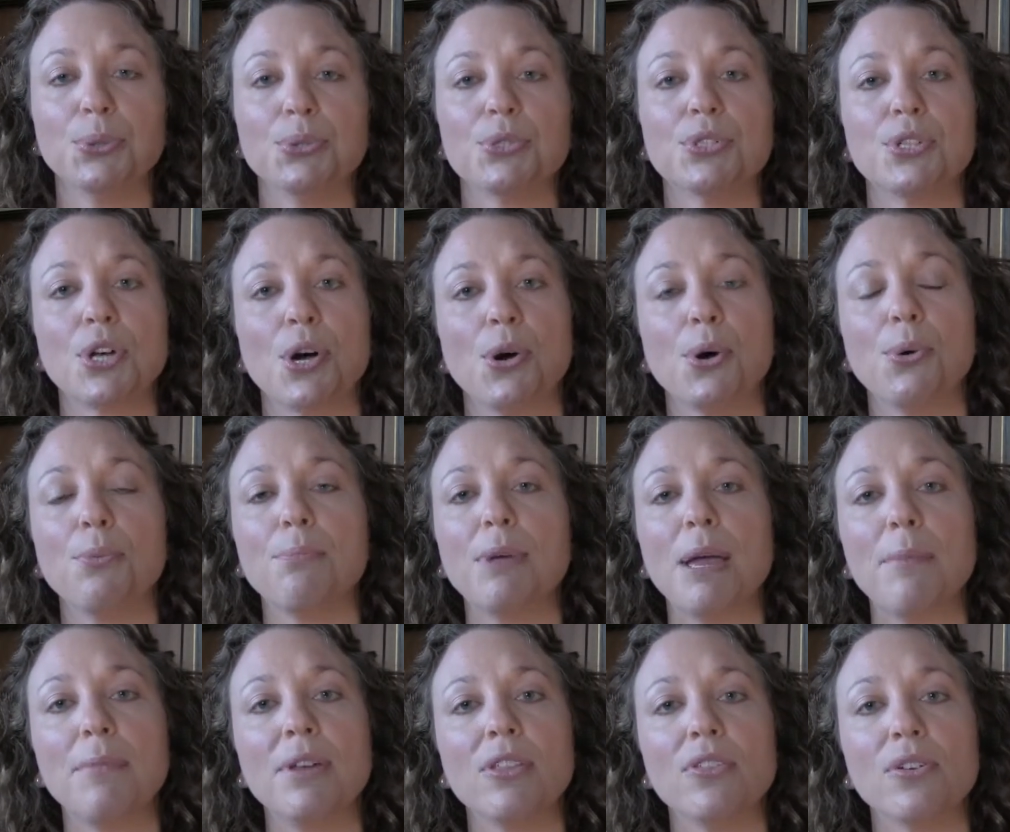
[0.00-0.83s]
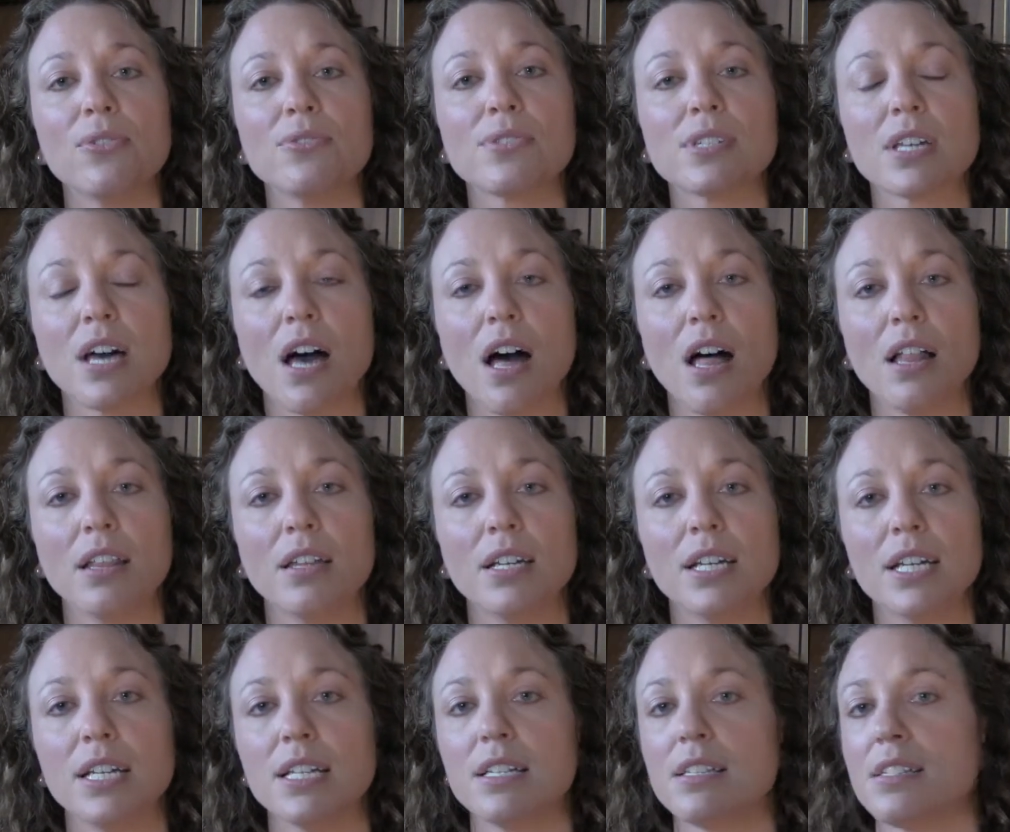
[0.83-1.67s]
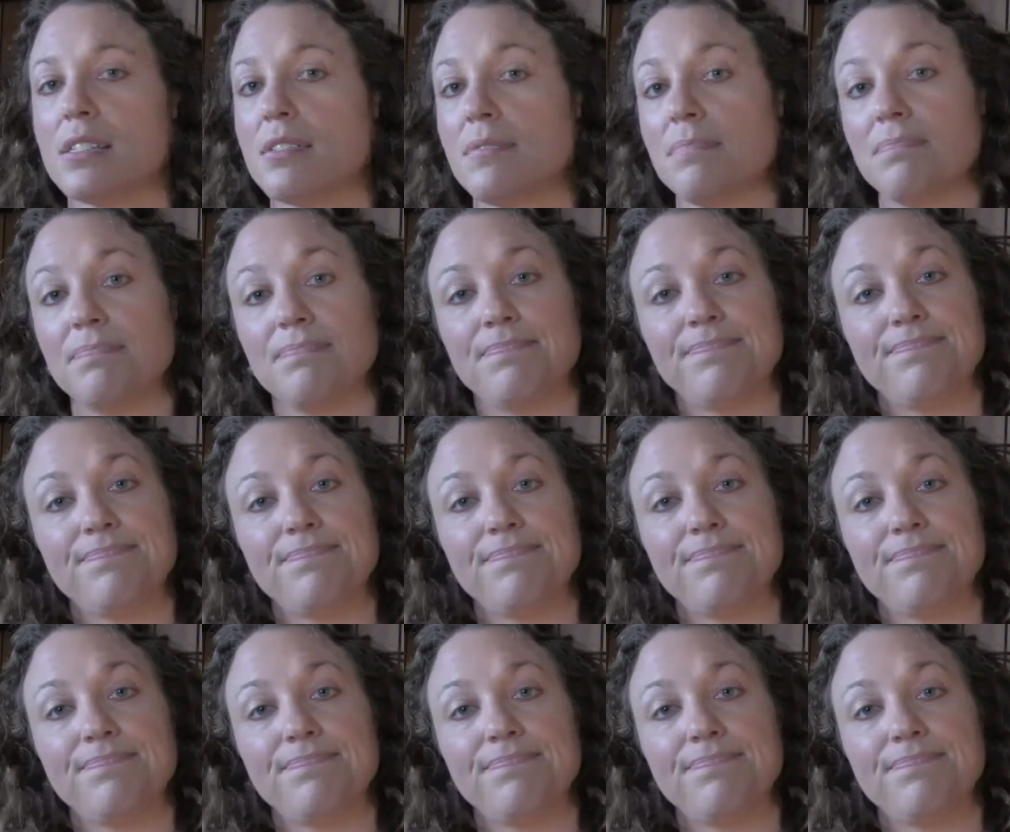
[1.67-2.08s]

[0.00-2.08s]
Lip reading: So maybe those colleagues